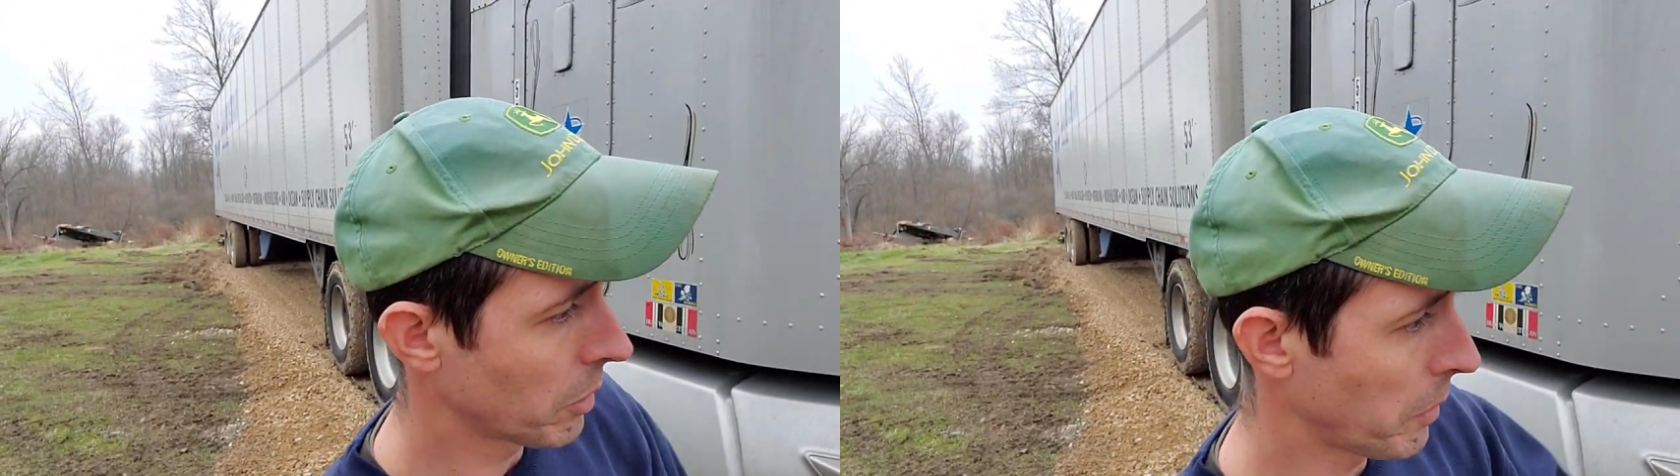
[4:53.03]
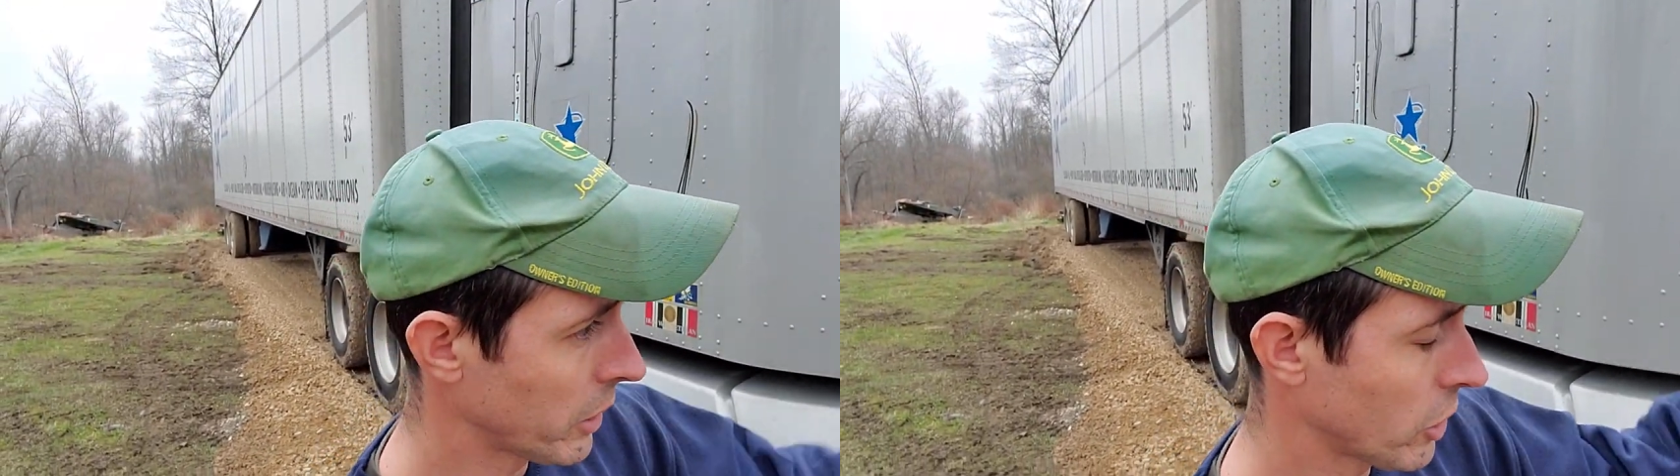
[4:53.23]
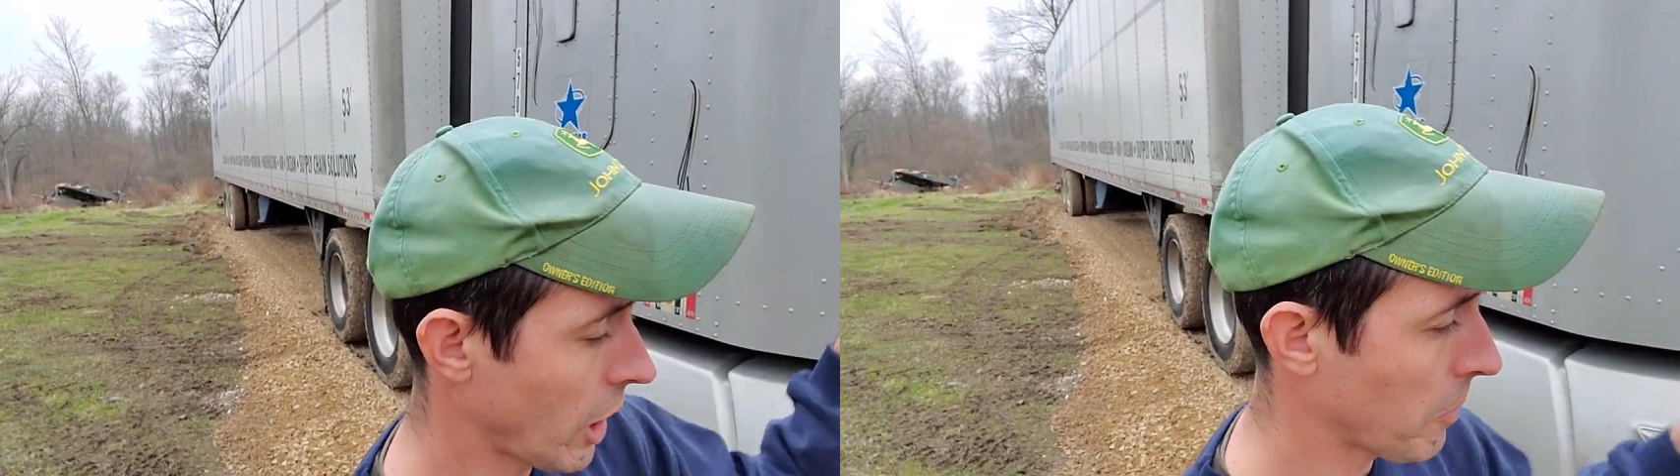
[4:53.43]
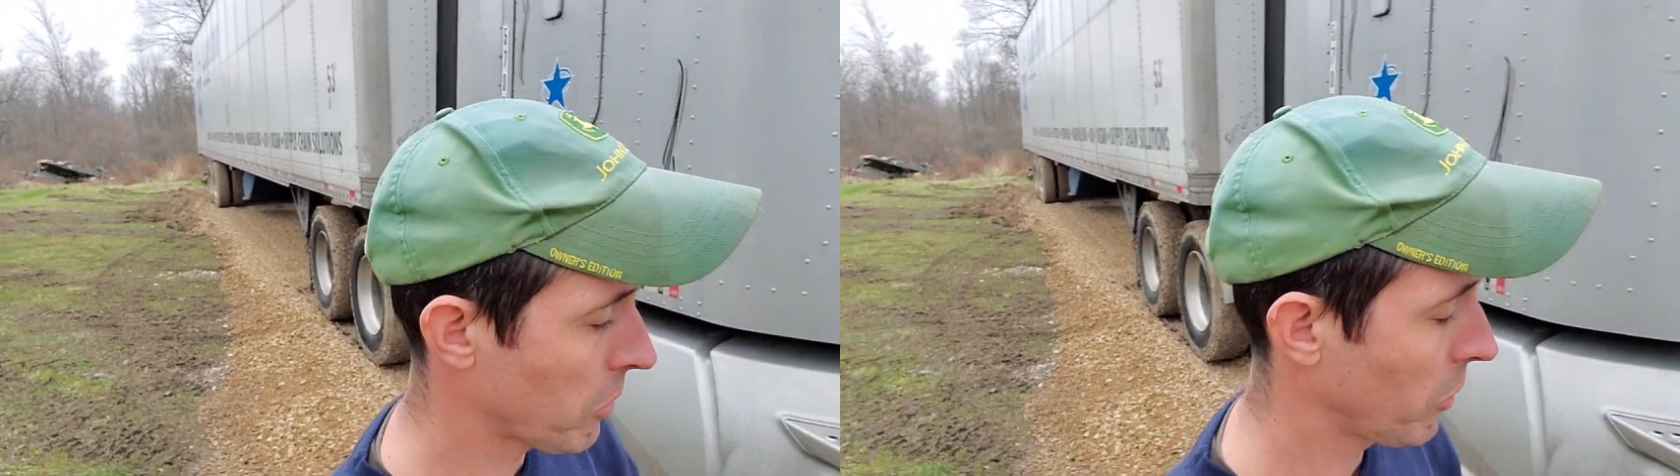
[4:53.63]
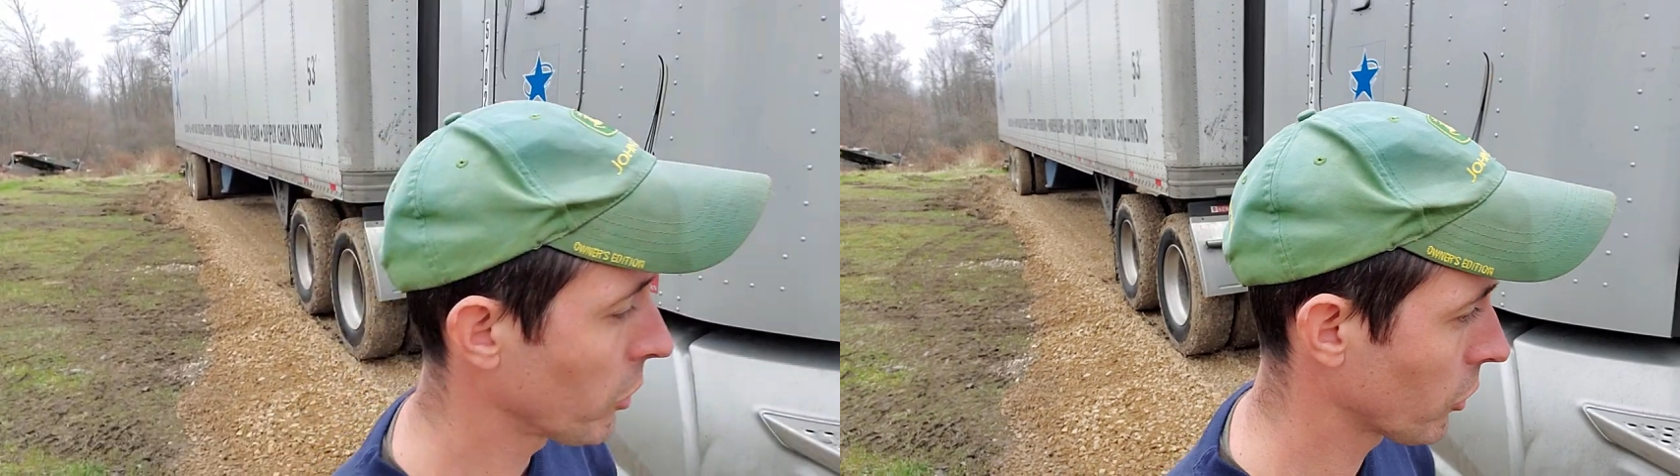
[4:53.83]
big shop's
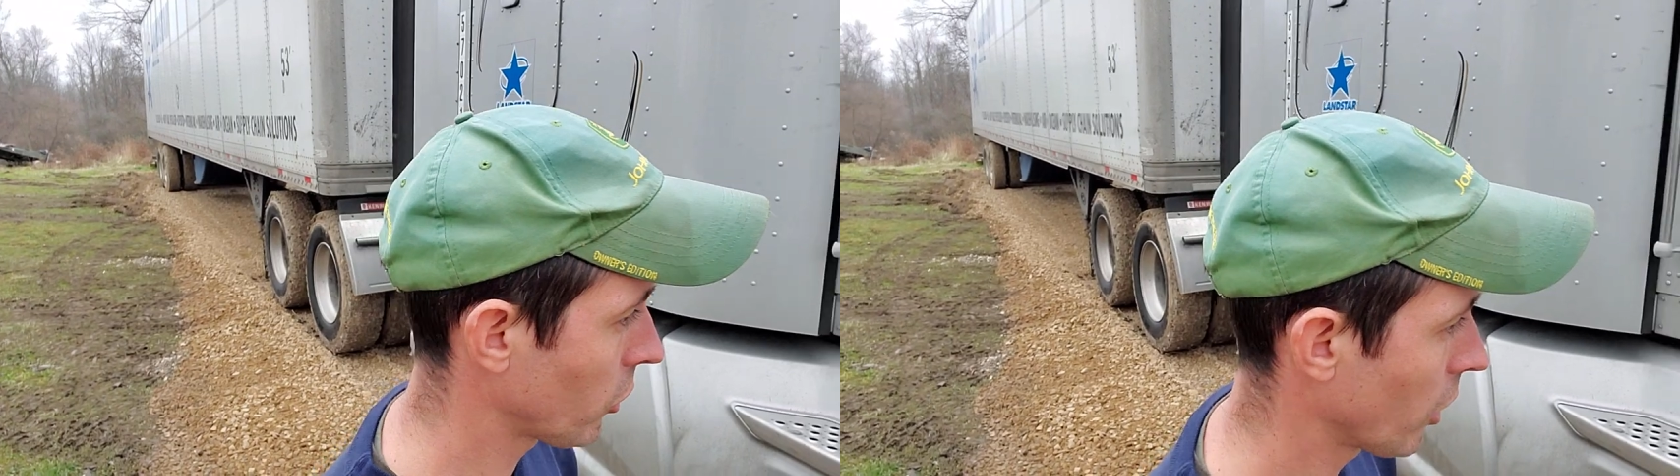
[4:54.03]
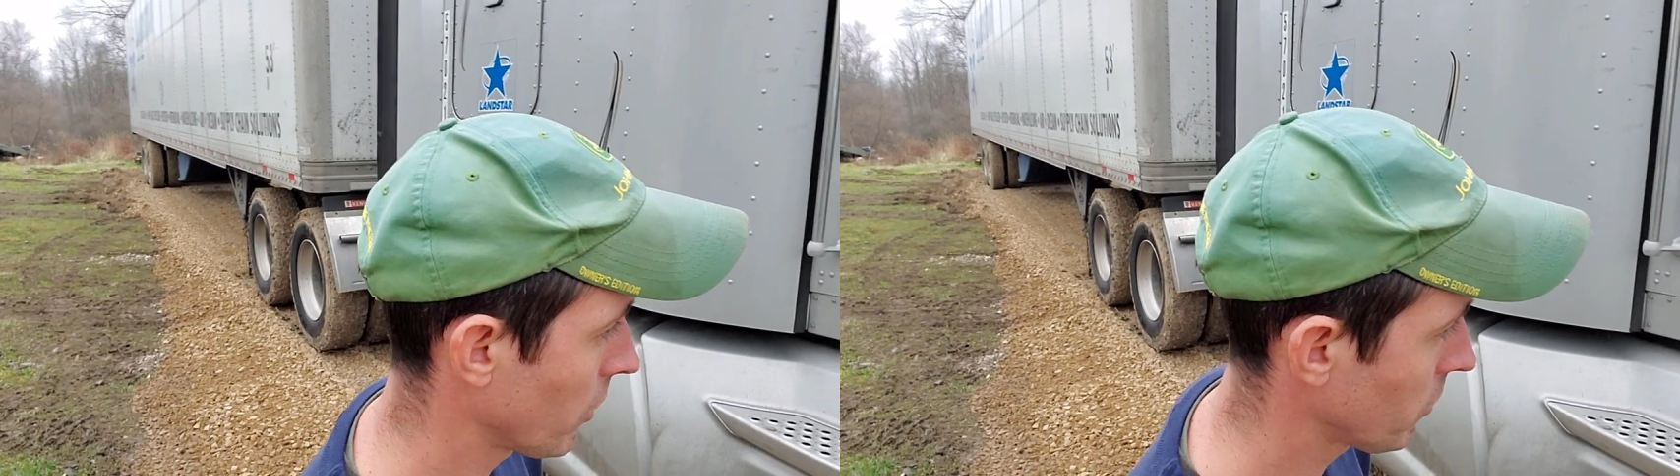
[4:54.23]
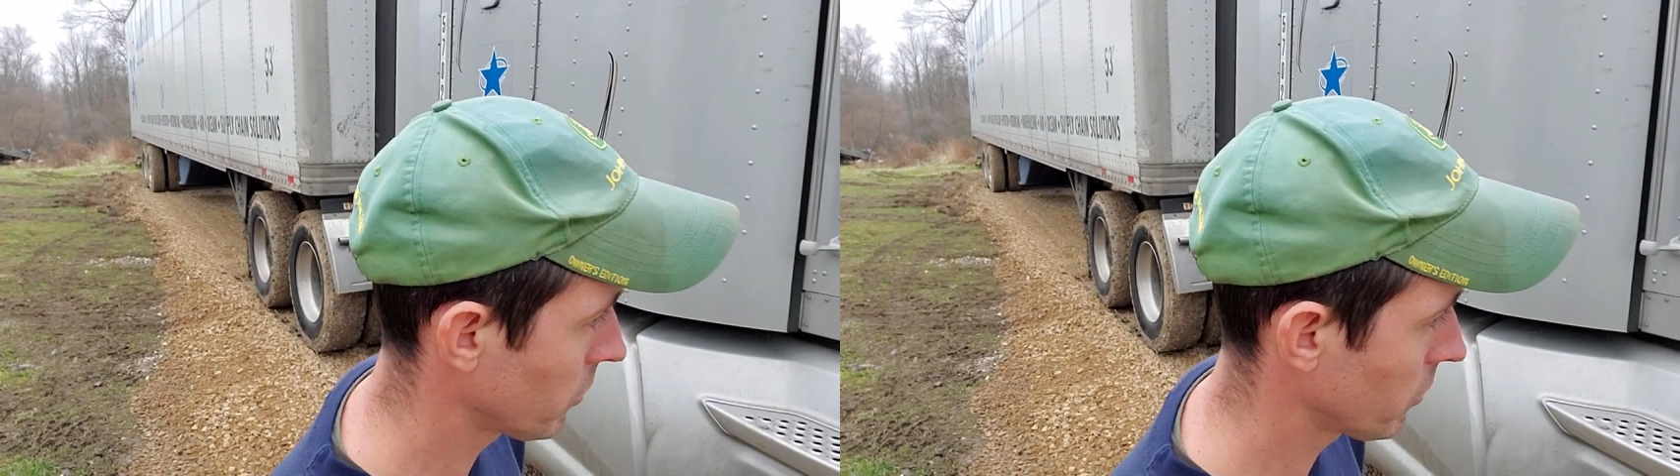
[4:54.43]
full of stuff,